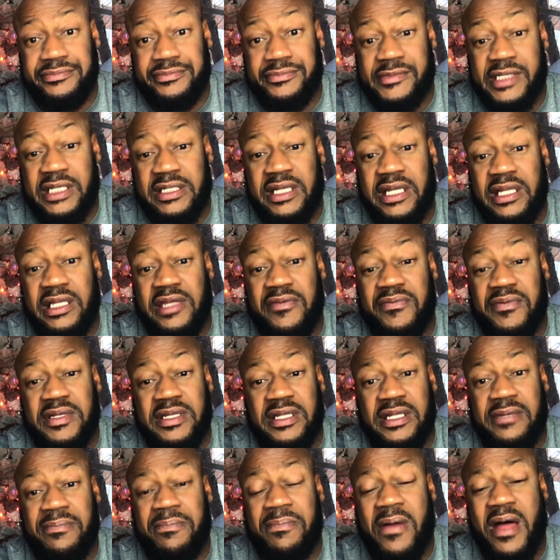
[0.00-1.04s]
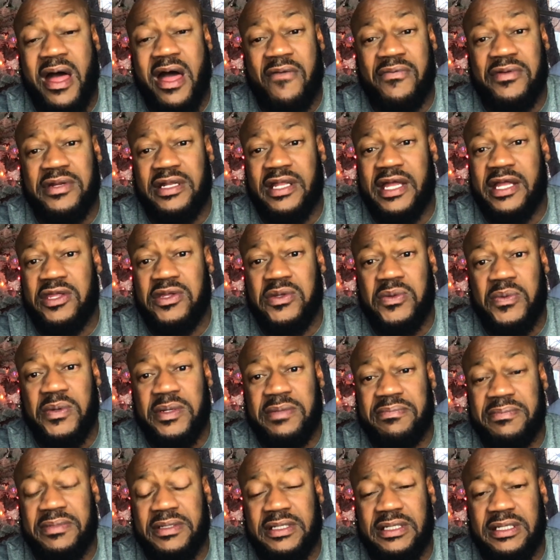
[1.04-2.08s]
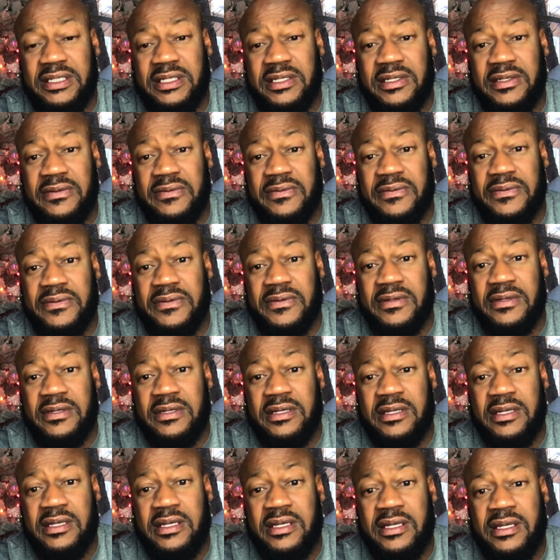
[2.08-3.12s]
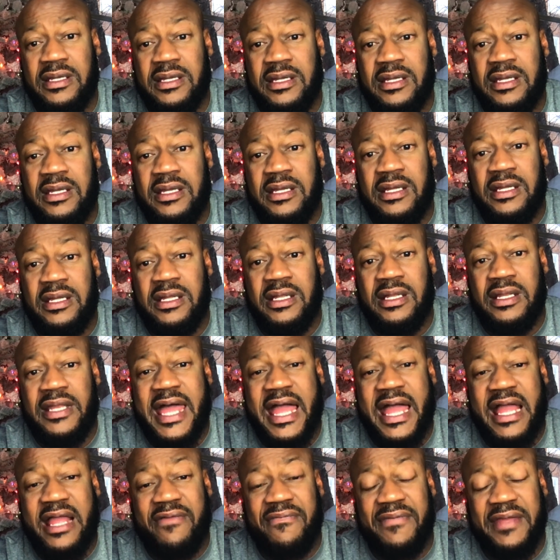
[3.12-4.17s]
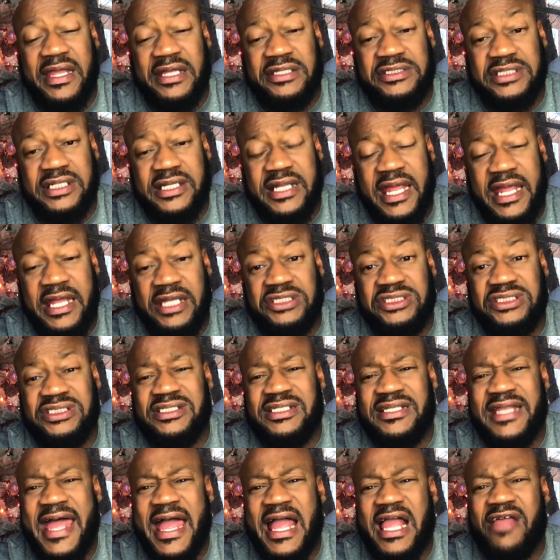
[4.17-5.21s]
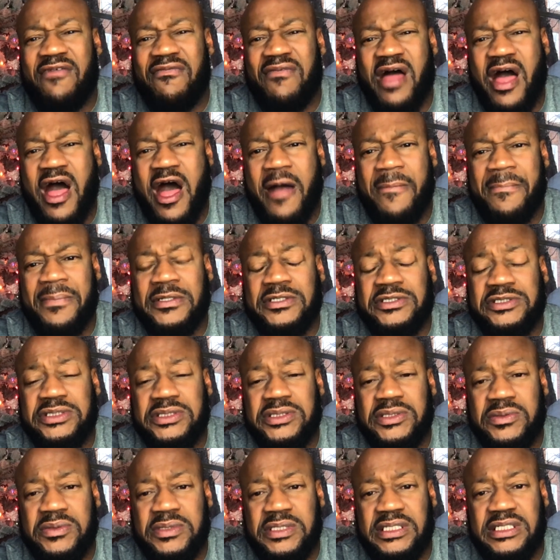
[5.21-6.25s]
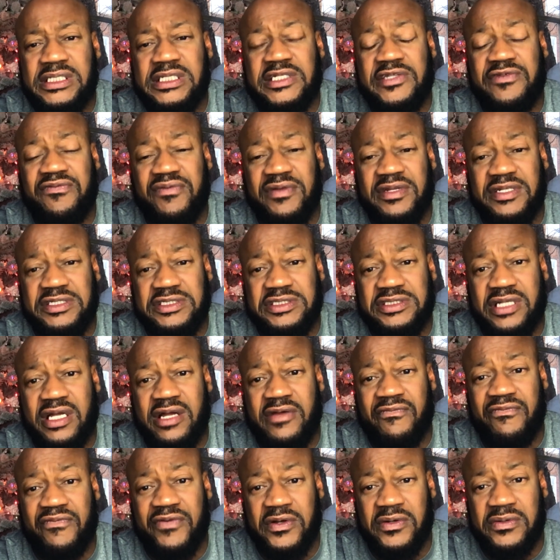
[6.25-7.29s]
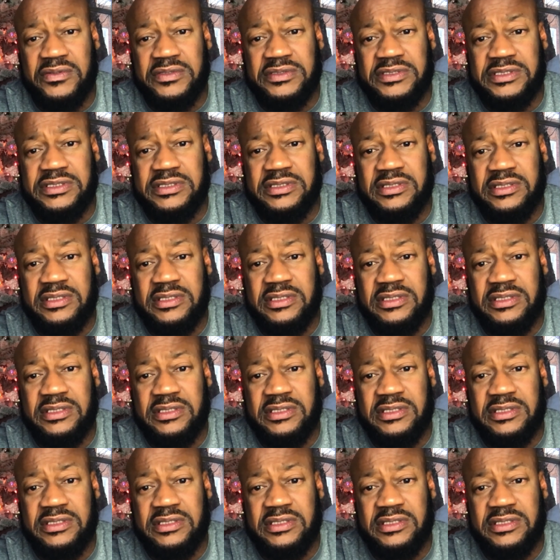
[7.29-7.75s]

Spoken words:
And they living in poverty like you wouldn't believe. Lack of education, lack of opportunities for these young folks.